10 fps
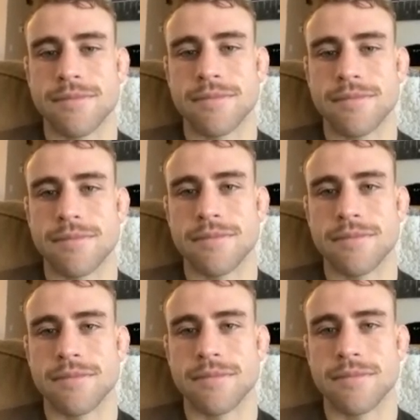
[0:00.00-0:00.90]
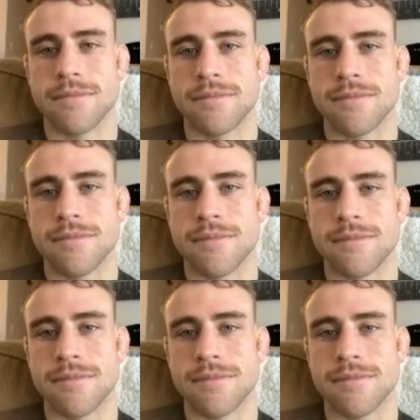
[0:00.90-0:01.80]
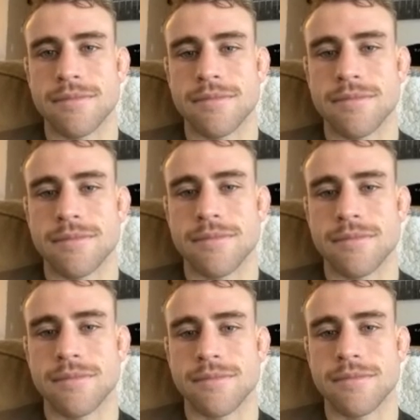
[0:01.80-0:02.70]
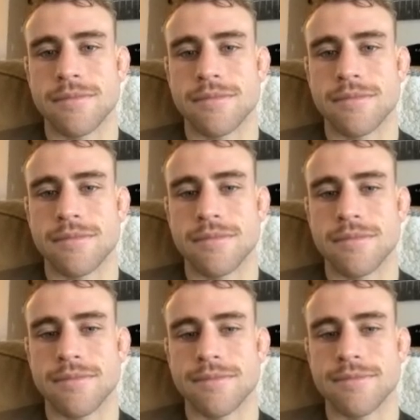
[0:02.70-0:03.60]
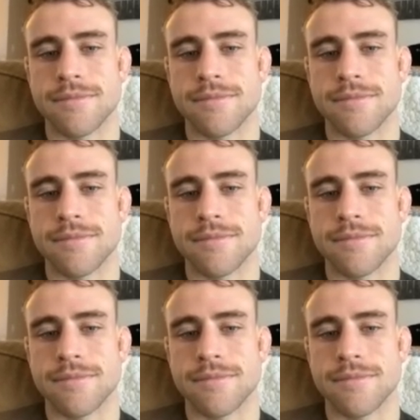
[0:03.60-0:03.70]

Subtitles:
No words are spoken by the person on screen.